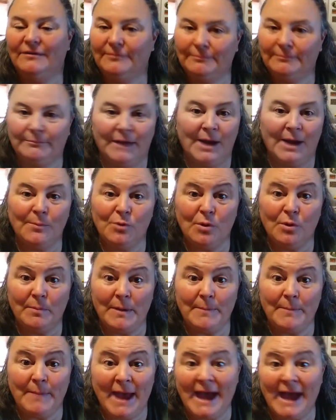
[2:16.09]
Mom will
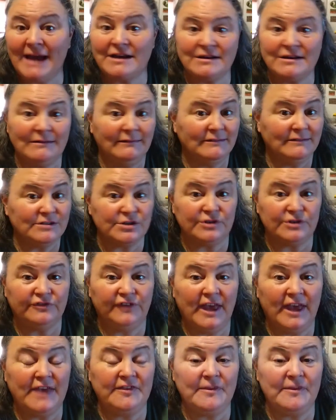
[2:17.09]
be back. She'll
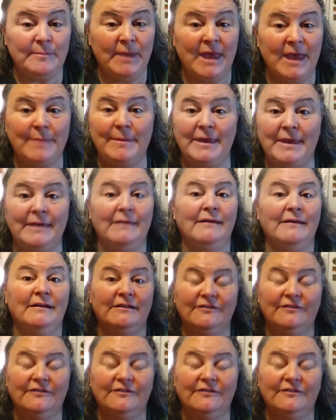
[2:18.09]
take the baby,